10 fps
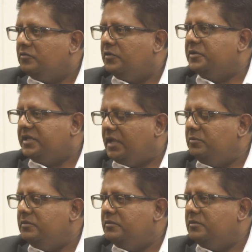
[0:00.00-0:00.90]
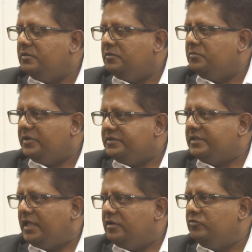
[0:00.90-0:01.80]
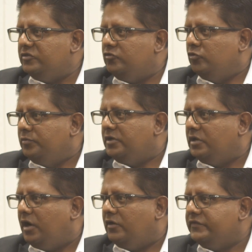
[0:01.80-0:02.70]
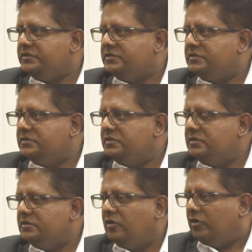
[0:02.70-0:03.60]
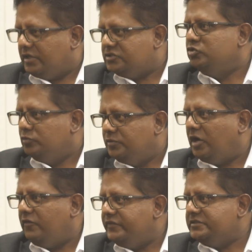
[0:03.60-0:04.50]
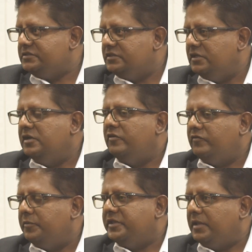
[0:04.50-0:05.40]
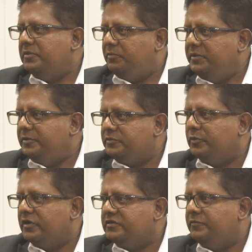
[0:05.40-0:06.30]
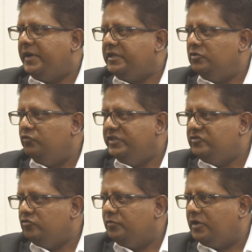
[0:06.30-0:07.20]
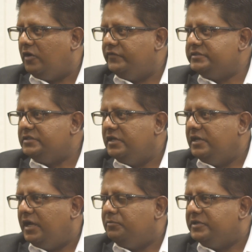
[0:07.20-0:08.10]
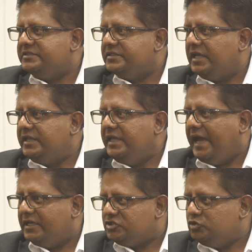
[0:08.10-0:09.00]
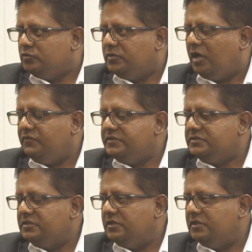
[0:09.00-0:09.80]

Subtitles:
From the time President Ali resumed office, or assumed office, from the time the People's Progressive Party resumed office and President Ali assumed office,